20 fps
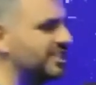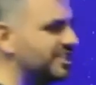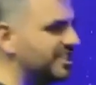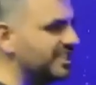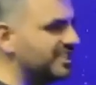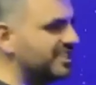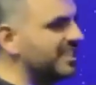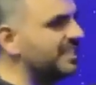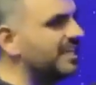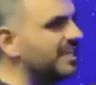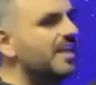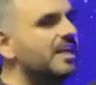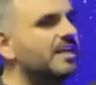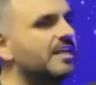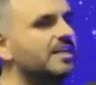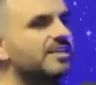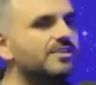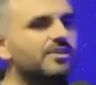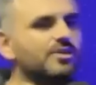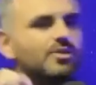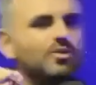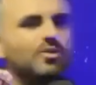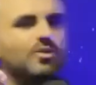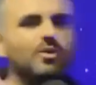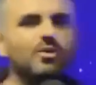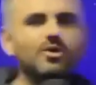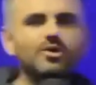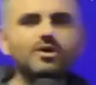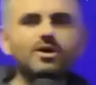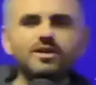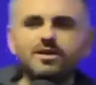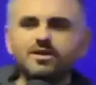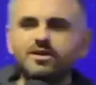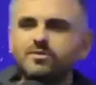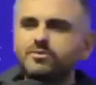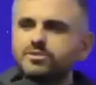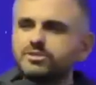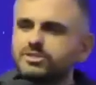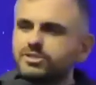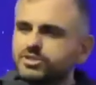said, the Lord
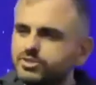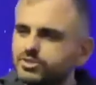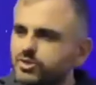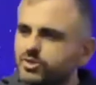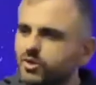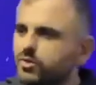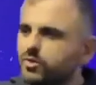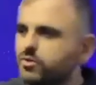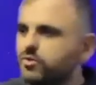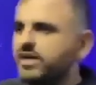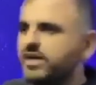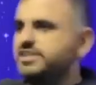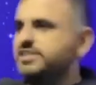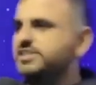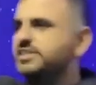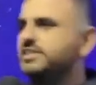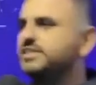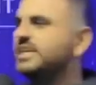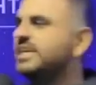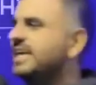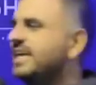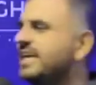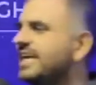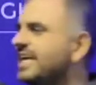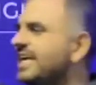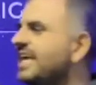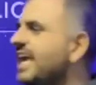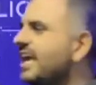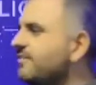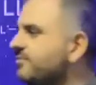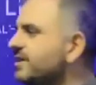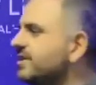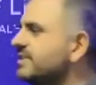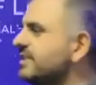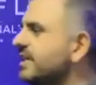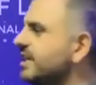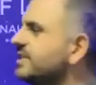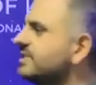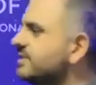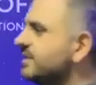was so gracious, he gave me a
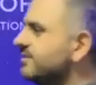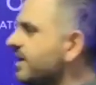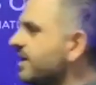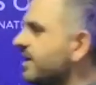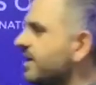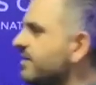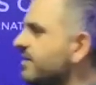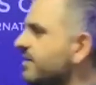taste of heaven on